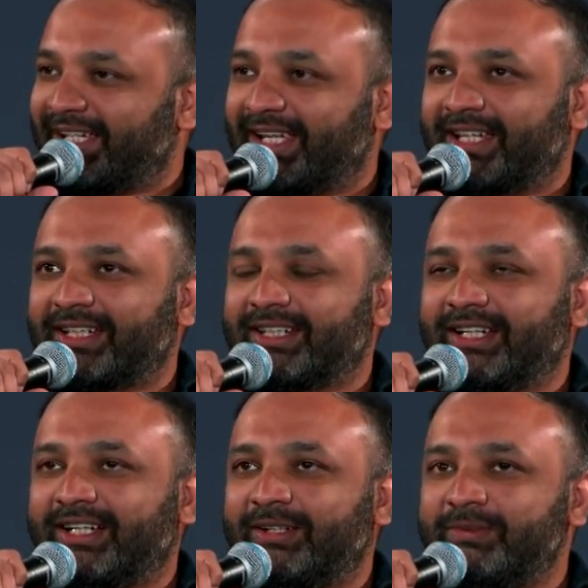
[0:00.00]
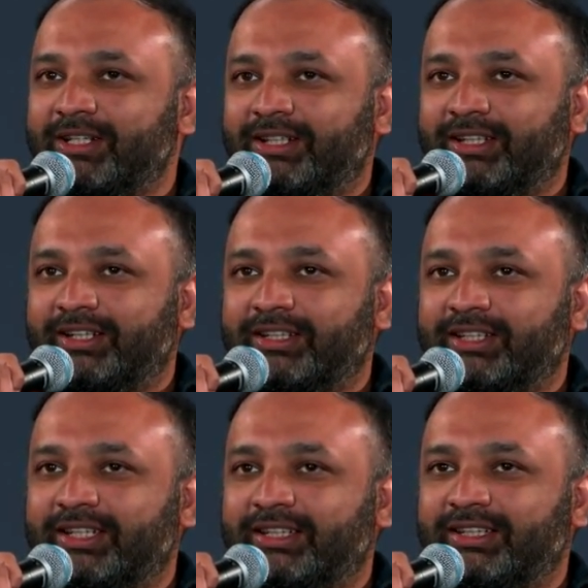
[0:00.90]
and
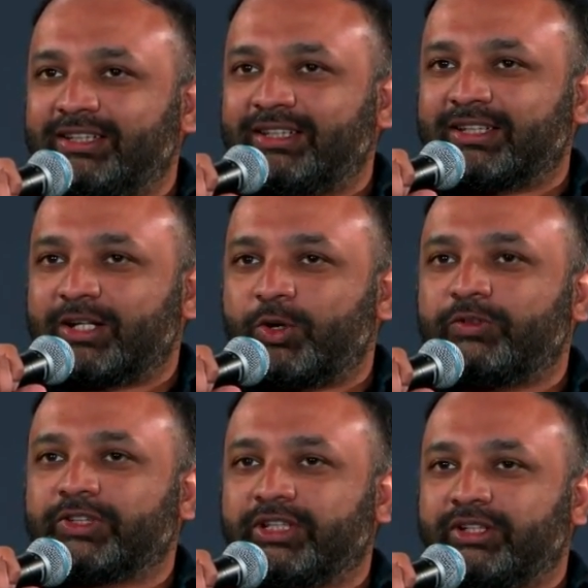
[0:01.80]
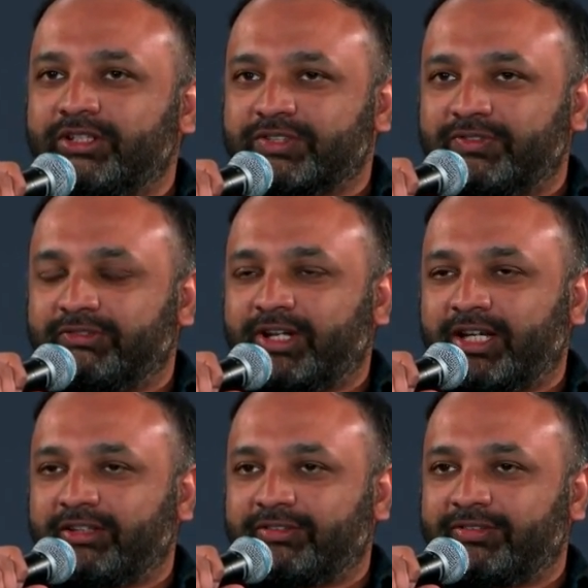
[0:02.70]
over the years we've kind of